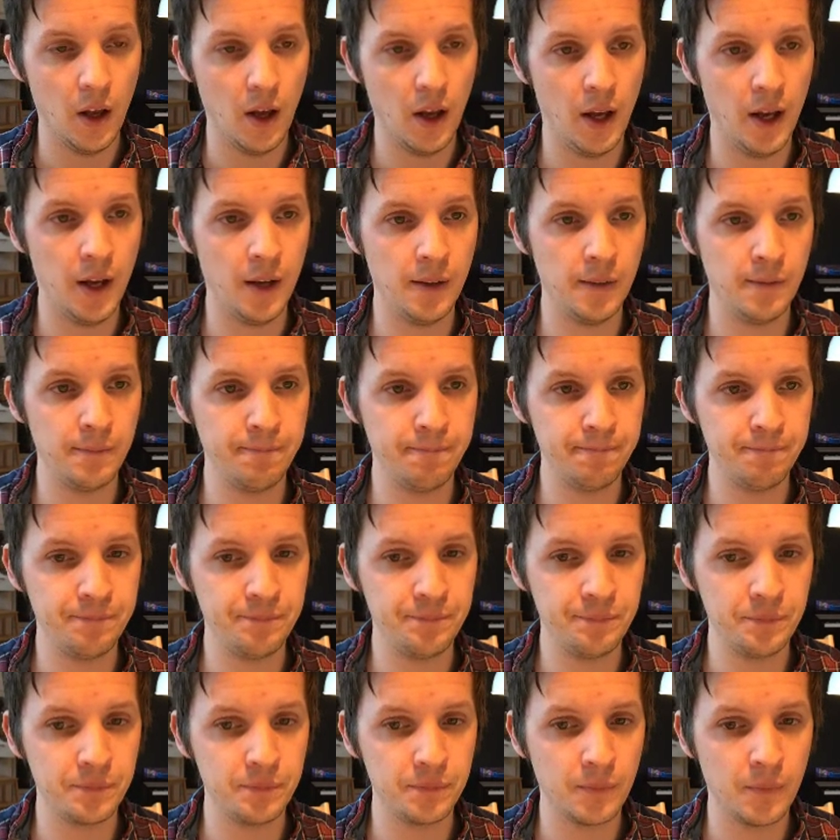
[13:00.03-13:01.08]

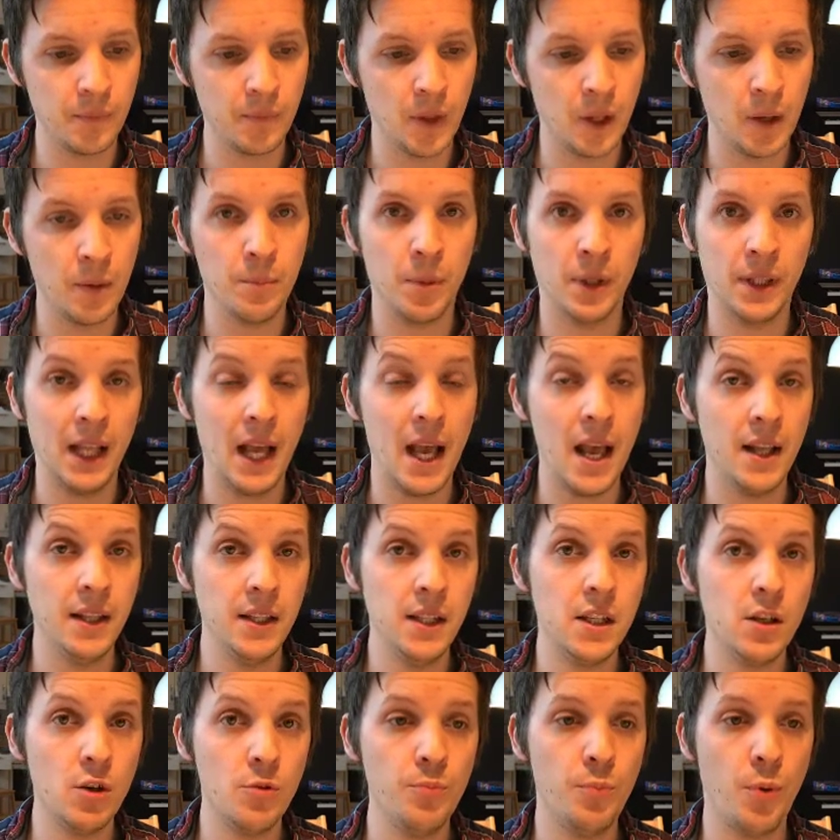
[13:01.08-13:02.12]
But
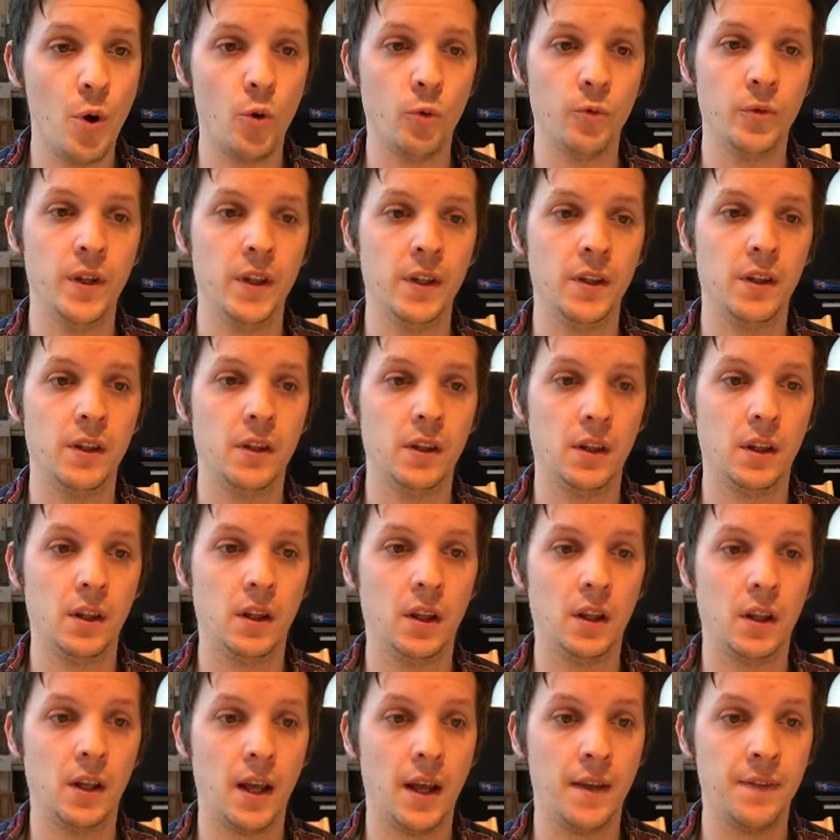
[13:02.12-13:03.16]
any component
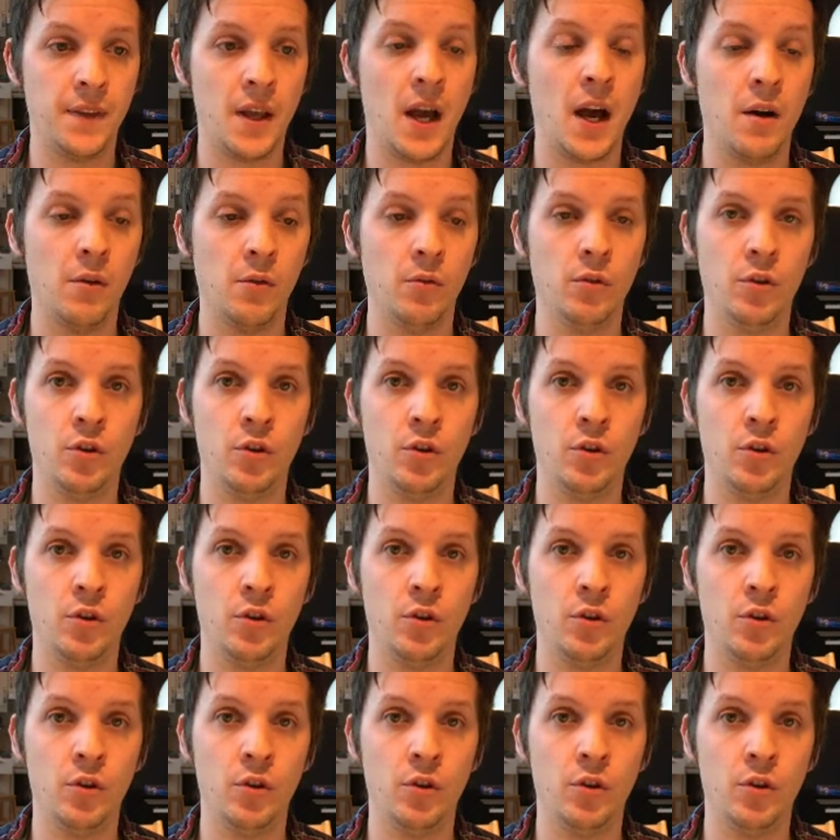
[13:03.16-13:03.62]
can now